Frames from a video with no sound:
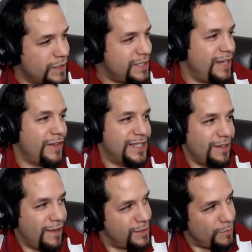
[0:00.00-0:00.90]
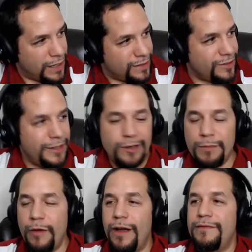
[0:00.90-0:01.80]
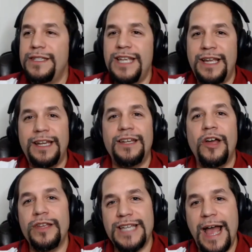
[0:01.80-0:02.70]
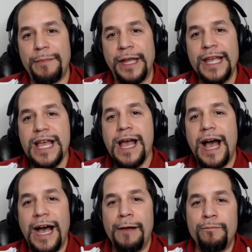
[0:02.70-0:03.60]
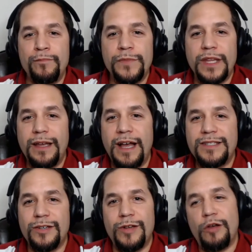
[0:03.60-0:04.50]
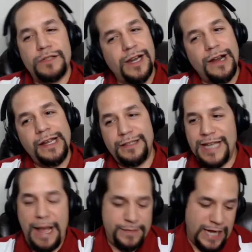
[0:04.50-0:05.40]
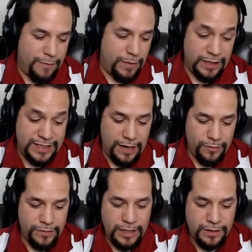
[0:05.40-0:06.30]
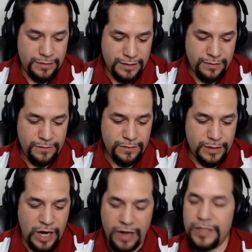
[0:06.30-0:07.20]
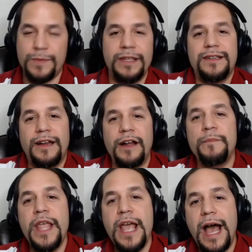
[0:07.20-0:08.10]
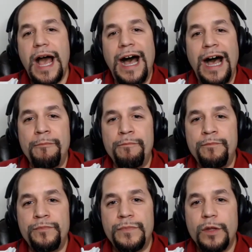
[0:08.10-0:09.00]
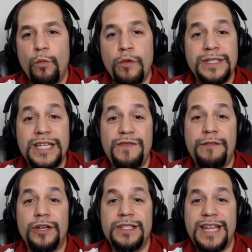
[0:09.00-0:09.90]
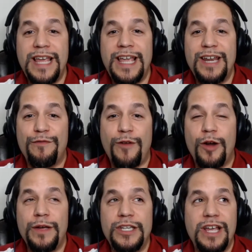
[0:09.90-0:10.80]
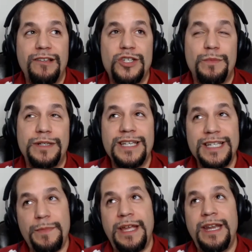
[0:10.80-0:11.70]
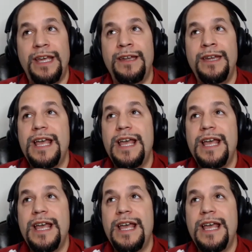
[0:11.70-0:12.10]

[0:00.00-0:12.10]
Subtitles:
to see if I still had the monitor here or my wife had taken it. No, he's napping. So no, sorry. It's nap time. At least I don't think. No, he's probably still not up. What was his favorite staycation faraway challenge to participate in?